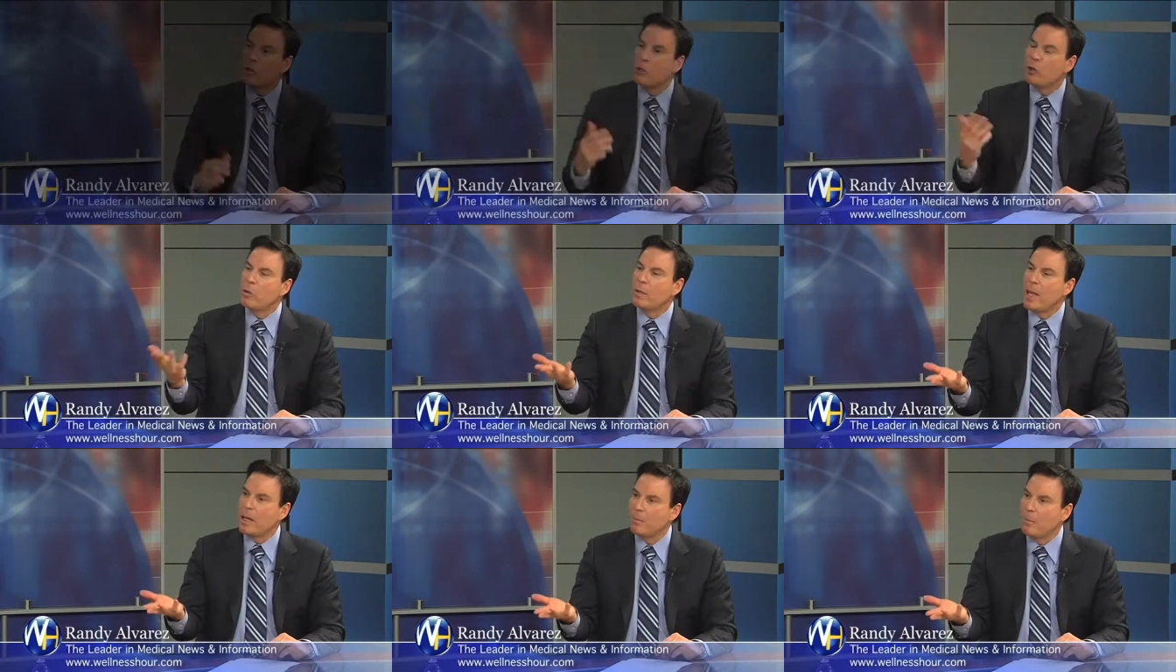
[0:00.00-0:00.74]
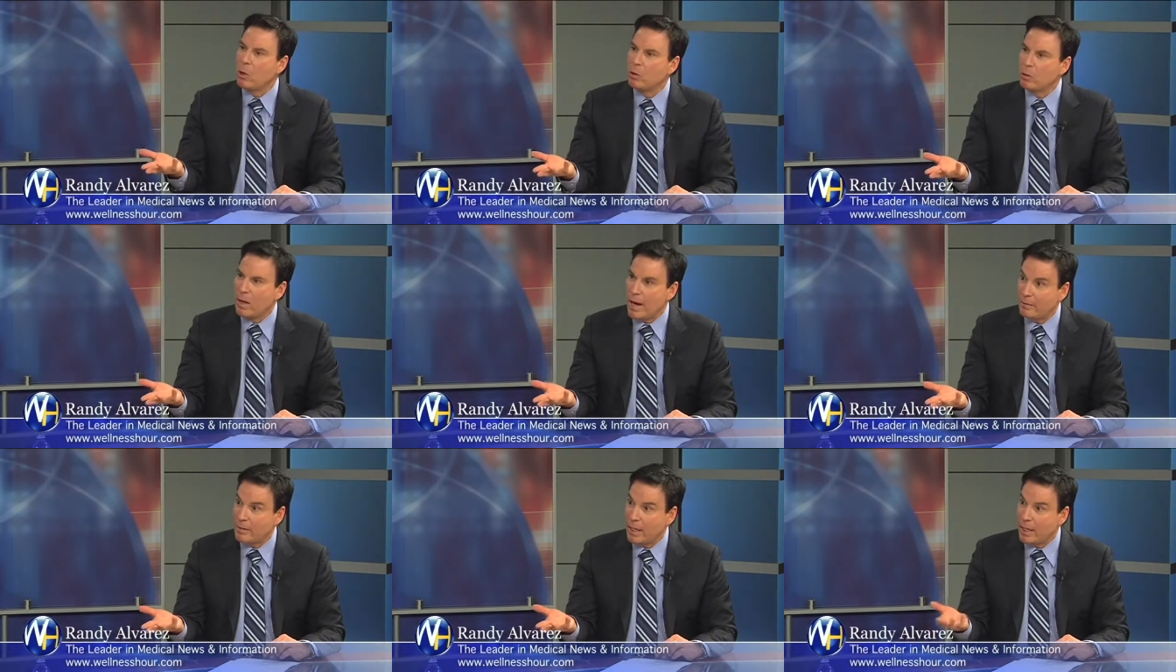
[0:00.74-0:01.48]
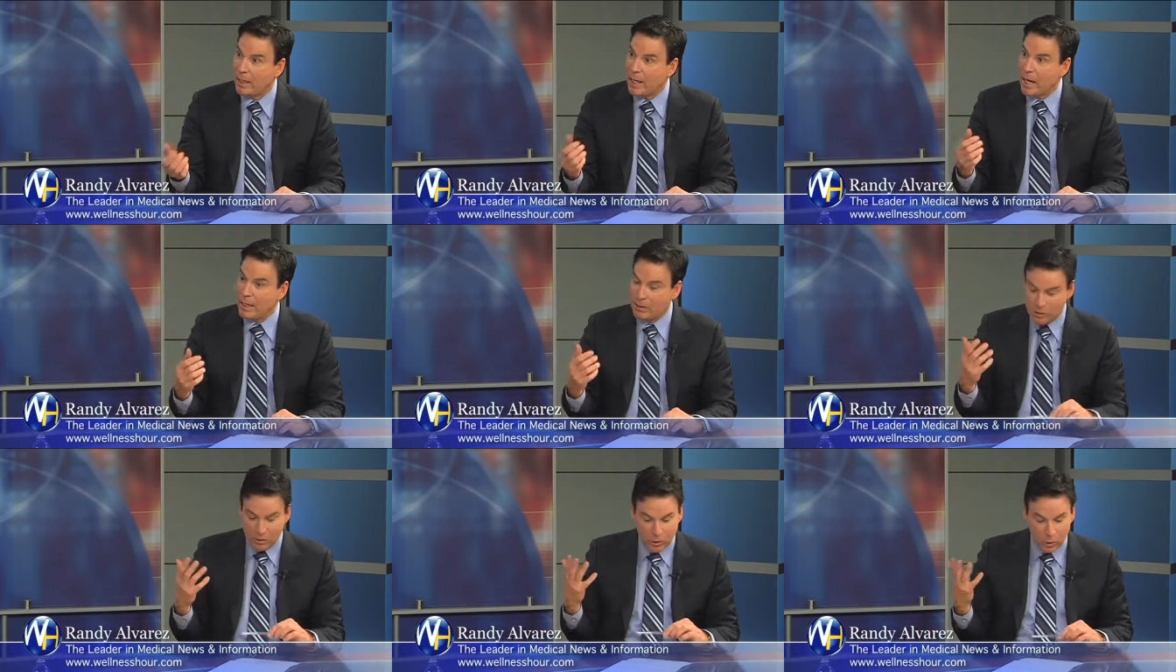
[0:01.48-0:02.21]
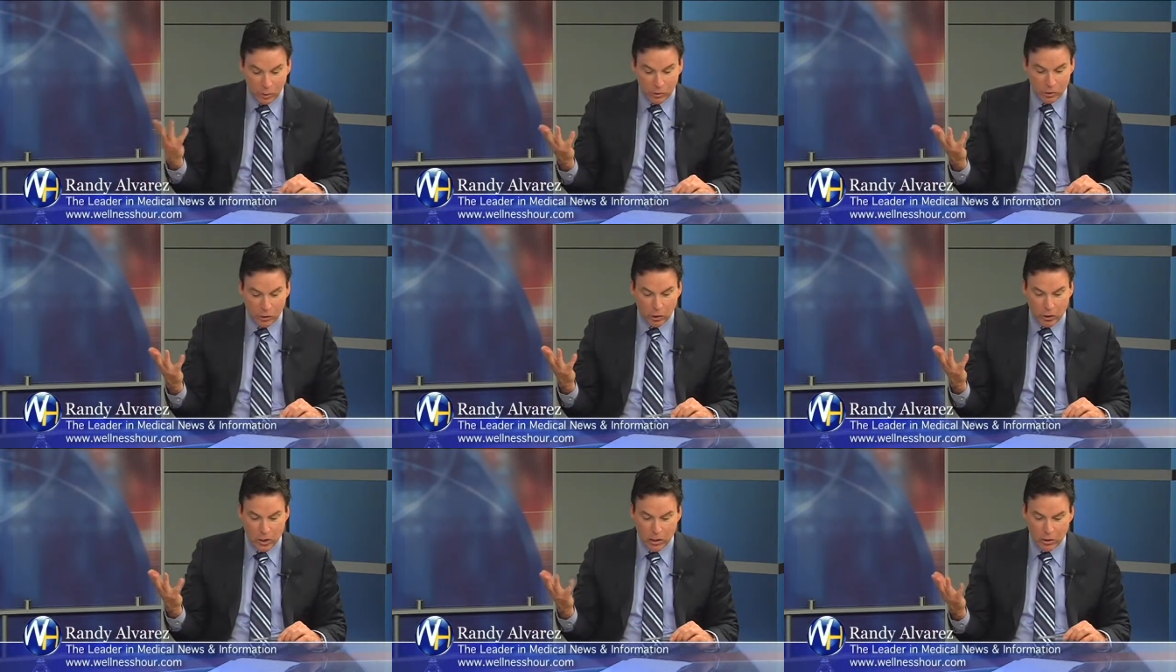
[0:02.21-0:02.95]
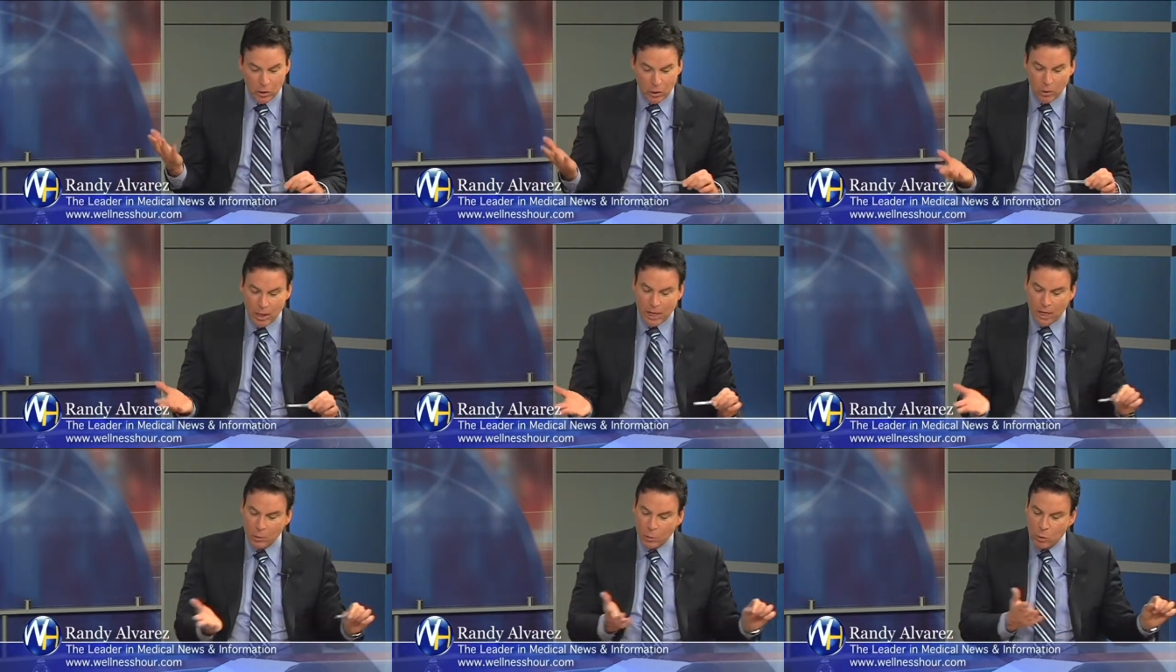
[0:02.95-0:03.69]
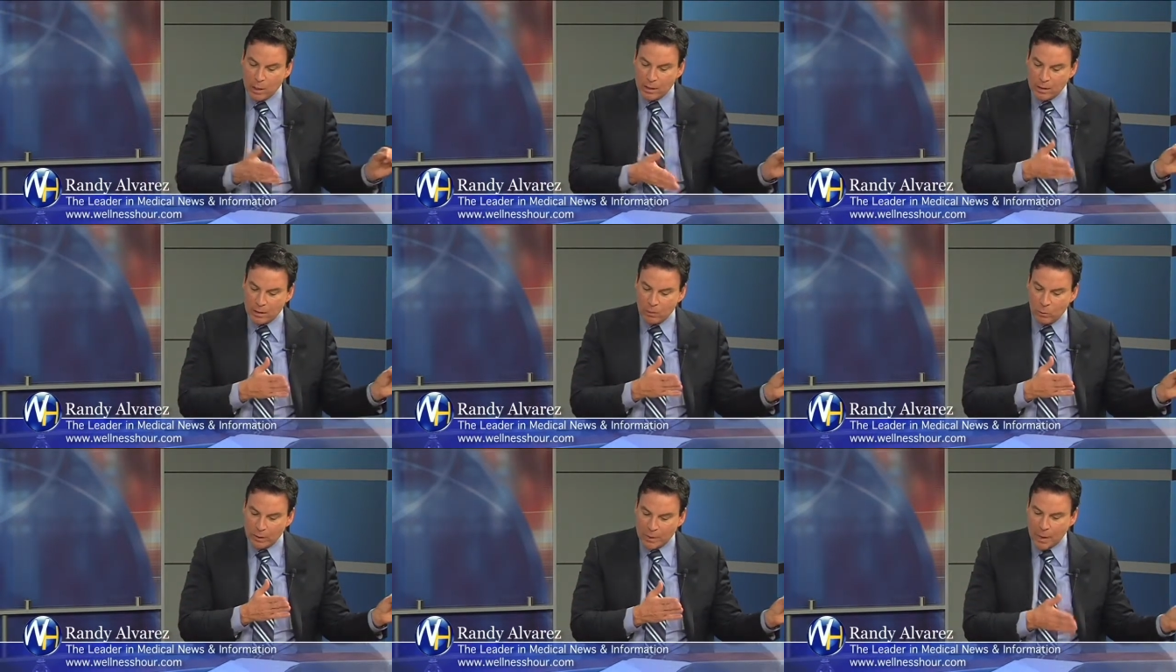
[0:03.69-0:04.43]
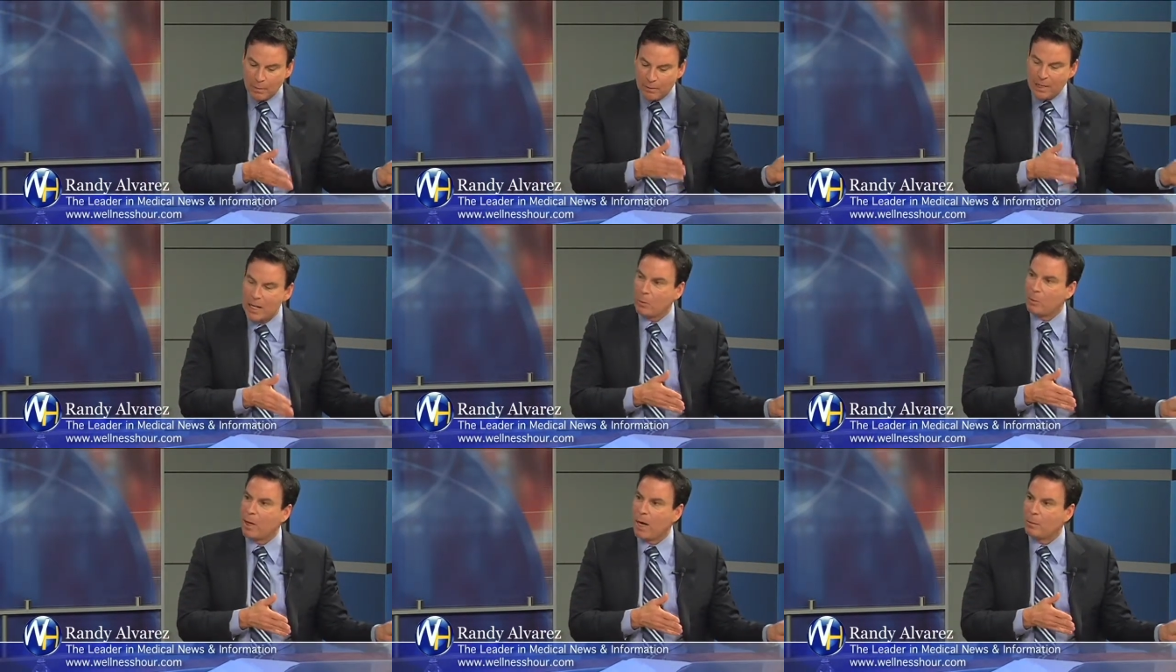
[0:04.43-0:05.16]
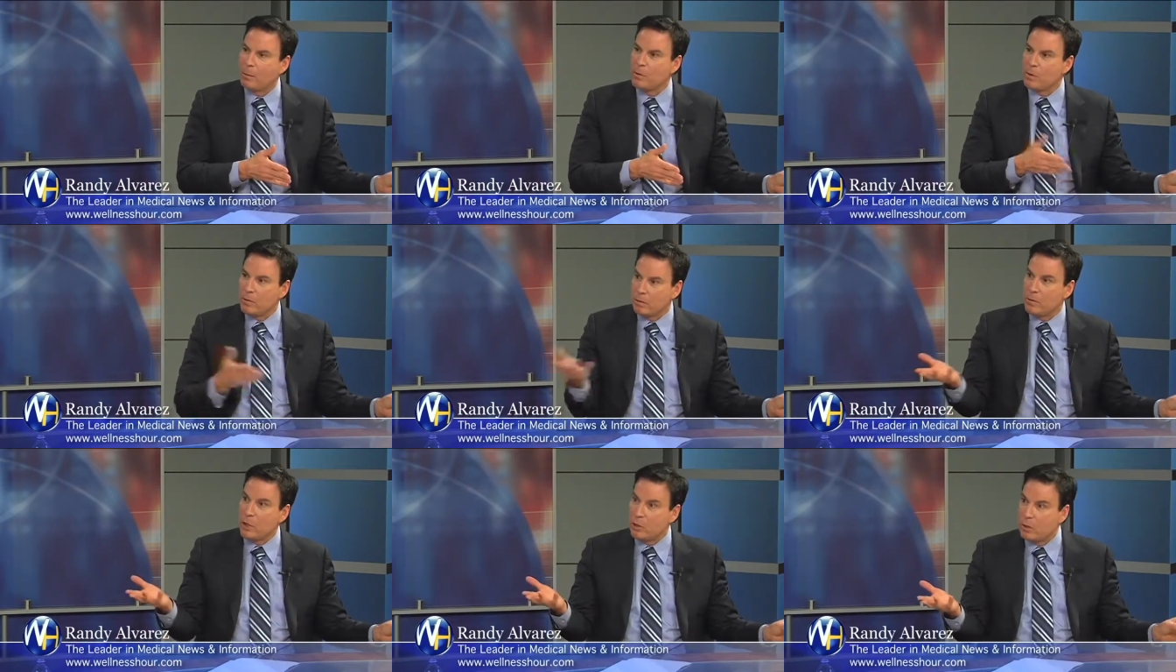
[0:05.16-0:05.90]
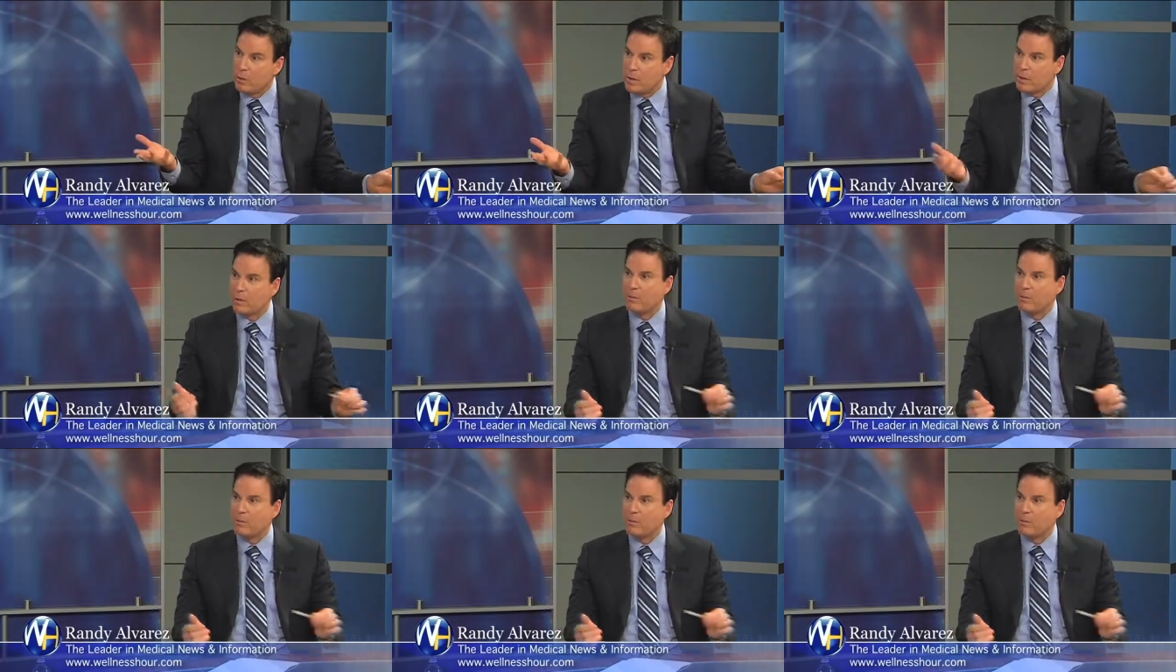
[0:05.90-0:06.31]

you do a lot of bone grafting, I guess, as an oral surgeon. So in what type of dental problems do you do this?